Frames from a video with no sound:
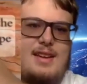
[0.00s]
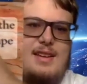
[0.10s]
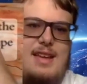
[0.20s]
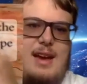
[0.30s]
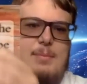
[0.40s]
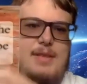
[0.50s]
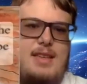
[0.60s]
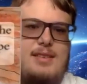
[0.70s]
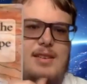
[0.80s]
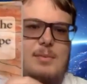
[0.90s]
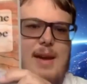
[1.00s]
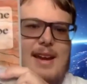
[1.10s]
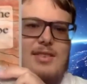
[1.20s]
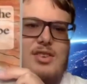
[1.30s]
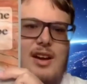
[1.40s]
And this is
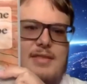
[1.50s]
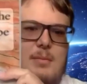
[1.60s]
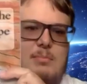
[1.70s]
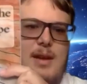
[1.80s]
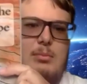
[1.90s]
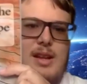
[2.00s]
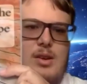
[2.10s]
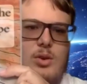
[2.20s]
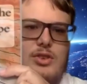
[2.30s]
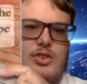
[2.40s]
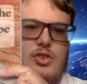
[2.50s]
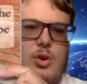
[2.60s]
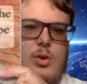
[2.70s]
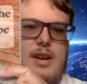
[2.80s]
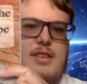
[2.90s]
based on the biblical
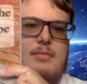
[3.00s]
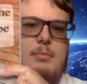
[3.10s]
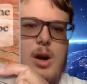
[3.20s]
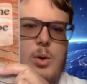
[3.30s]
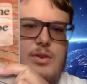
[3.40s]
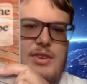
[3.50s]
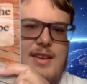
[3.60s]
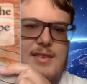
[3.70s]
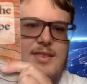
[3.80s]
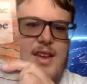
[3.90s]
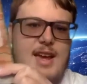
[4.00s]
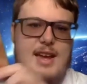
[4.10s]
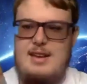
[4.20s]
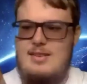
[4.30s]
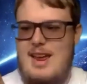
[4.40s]
story of Moses,
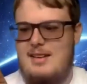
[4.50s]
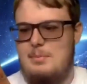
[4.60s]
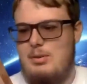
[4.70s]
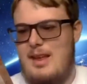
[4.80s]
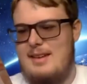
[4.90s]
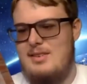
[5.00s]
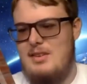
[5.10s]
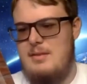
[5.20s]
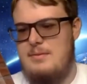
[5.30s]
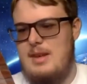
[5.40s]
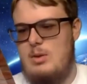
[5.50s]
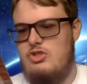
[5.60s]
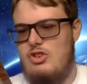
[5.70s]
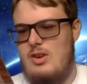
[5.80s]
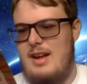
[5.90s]
and it takes place in the
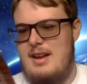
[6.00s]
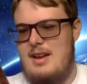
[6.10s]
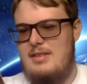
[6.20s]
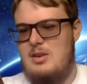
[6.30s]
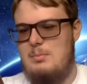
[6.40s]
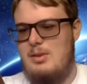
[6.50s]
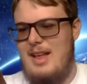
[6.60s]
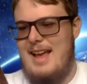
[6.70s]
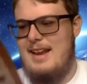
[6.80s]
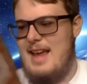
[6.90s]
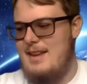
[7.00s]
future on another planet.